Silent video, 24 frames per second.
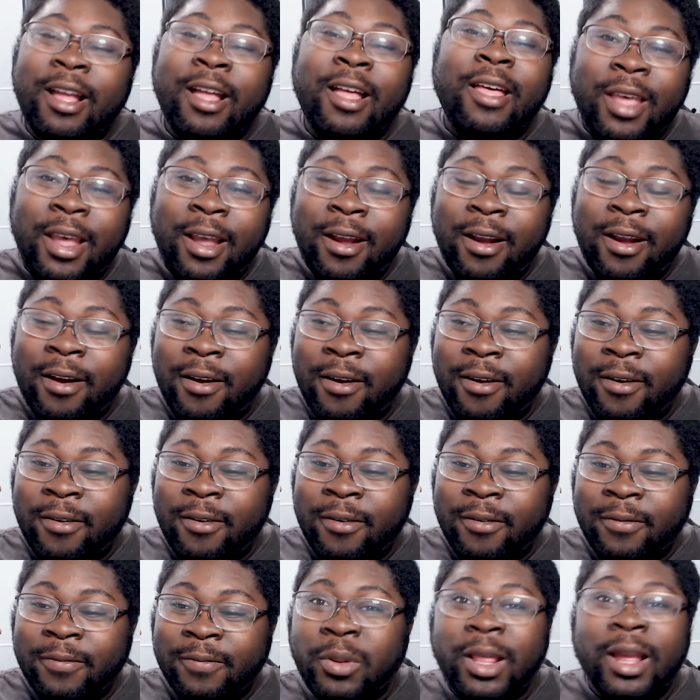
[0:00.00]
their
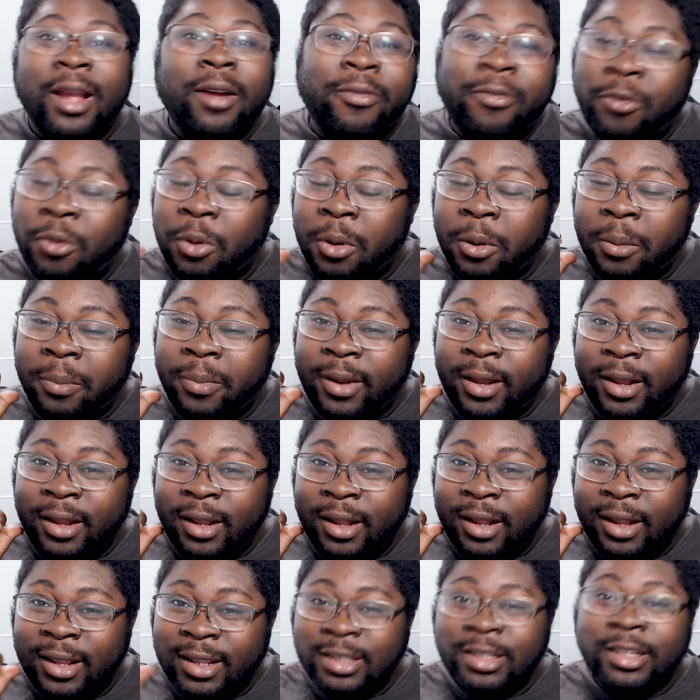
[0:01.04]
platform
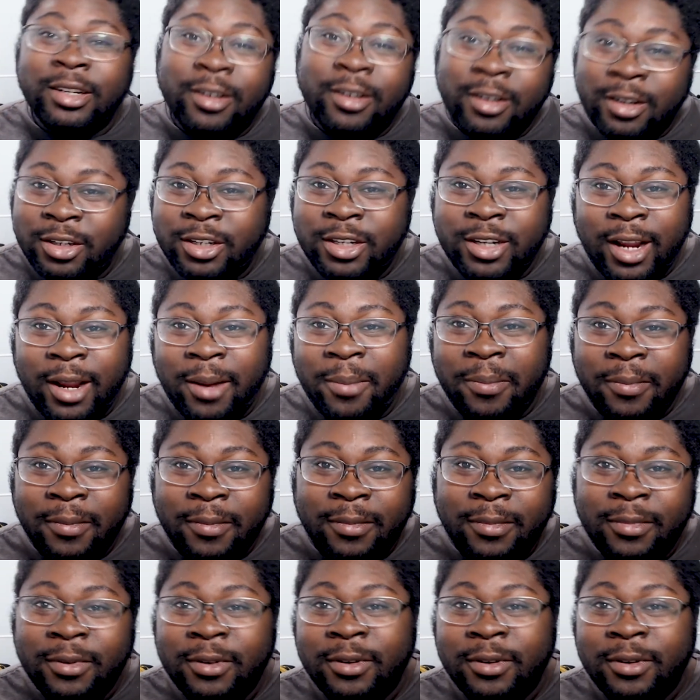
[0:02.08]
is in good shape.